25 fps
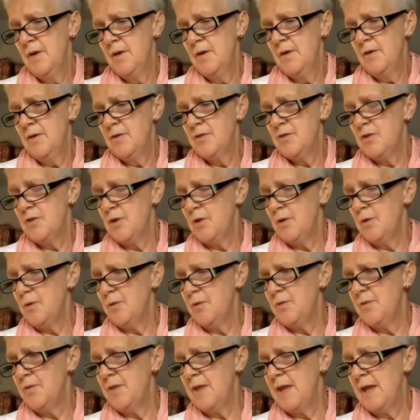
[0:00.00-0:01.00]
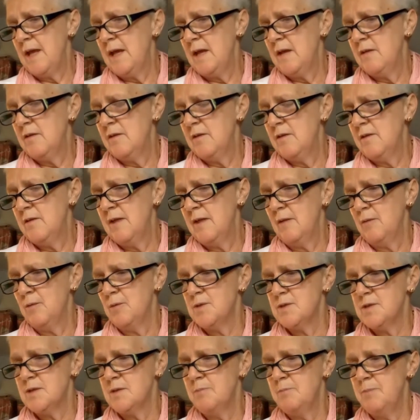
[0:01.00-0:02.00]
So that
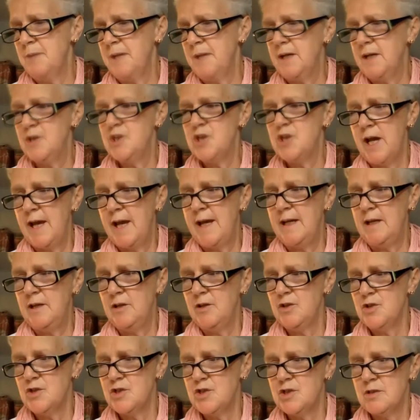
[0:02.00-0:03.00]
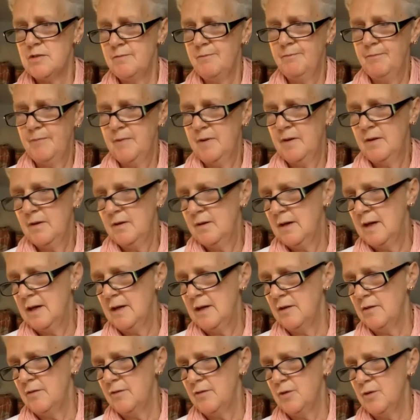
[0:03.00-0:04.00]
was a big change.
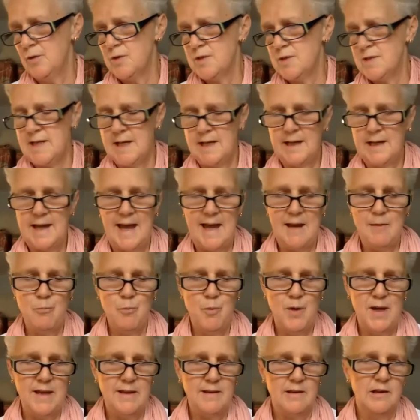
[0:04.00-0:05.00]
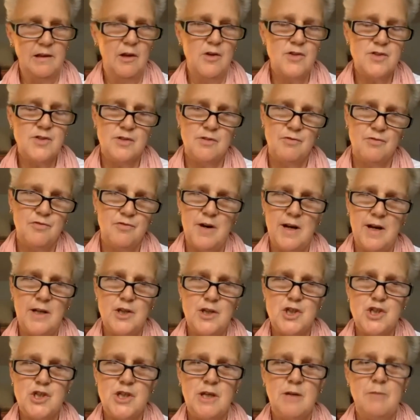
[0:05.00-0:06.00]
And of course it came with loss of
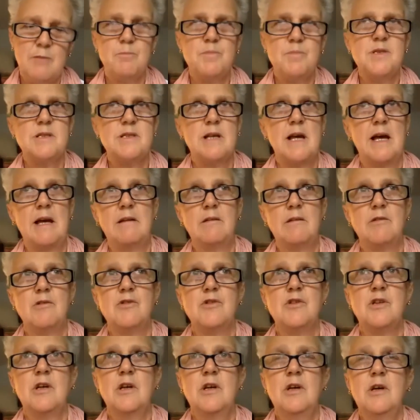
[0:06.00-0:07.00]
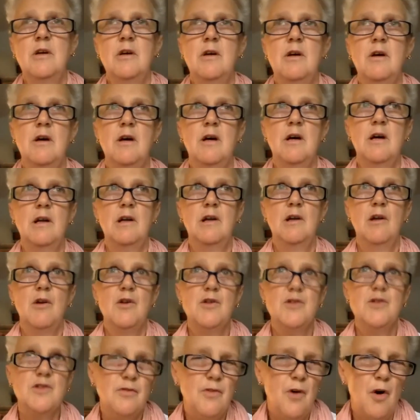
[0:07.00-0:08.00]
friendships and
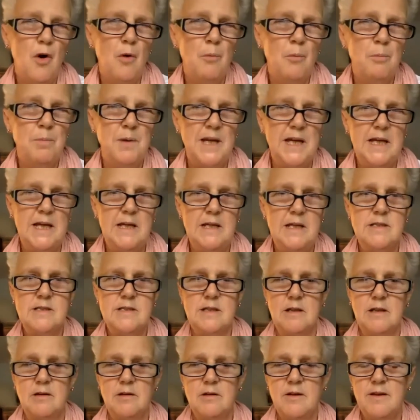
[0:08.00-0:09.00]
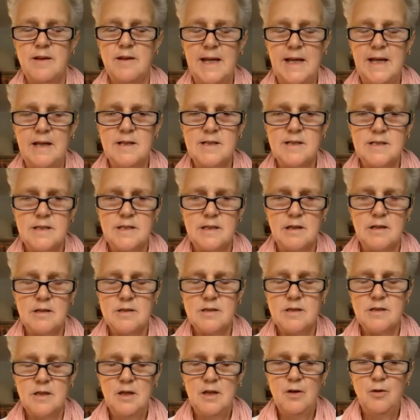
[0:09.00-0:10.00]
loss of hobbies and things that
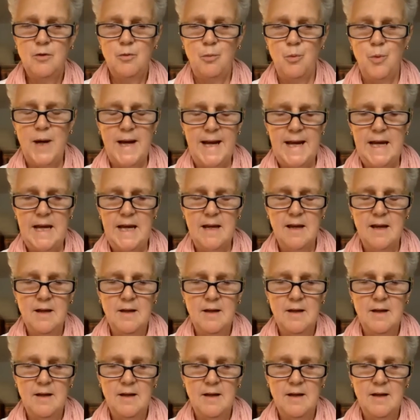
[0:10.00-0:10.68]
we